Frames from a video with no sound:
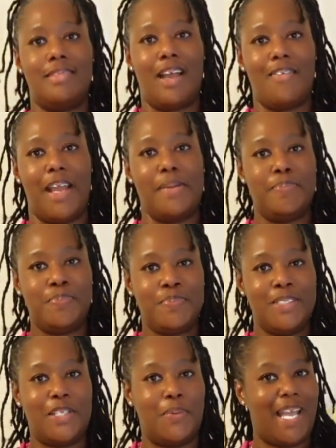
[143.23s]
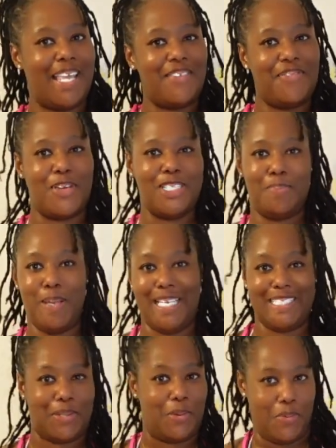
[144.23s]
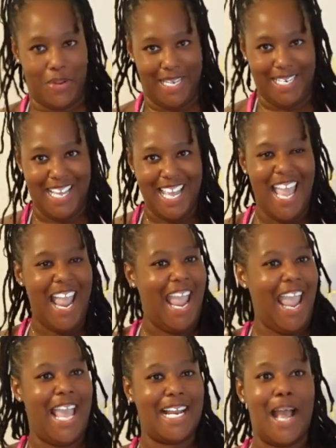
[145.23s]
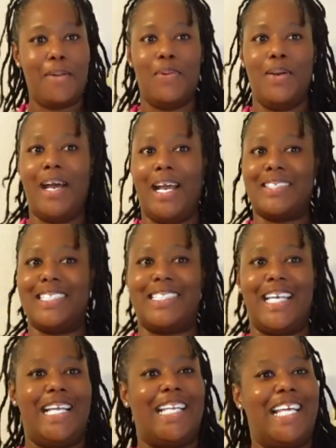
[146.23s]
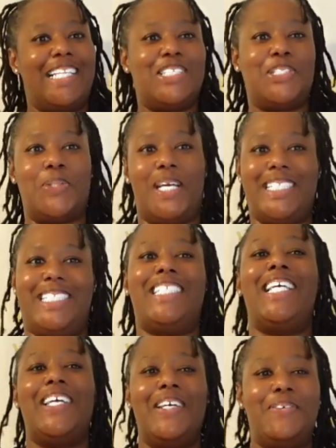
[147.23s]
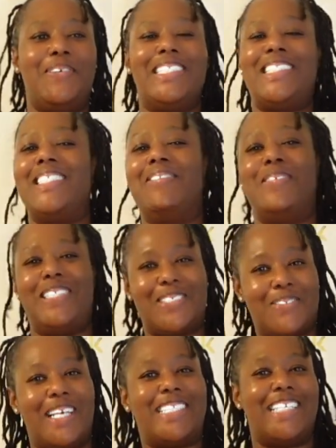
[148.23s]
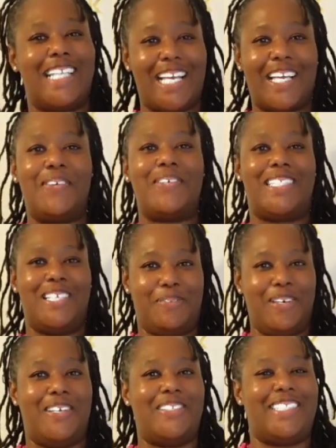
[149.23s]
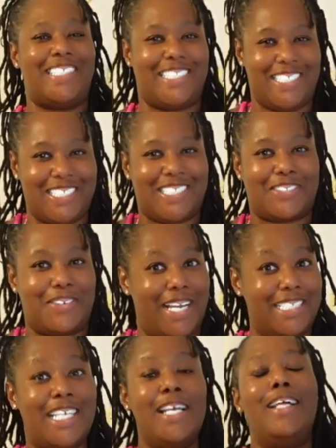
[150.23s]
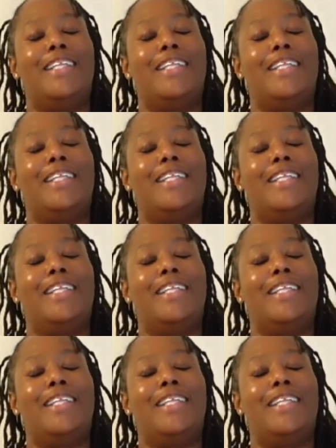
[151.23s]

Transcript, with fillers: All right, so we got the first piece on, and I will have to say that the stretch was stretching like it was supposed to stretch.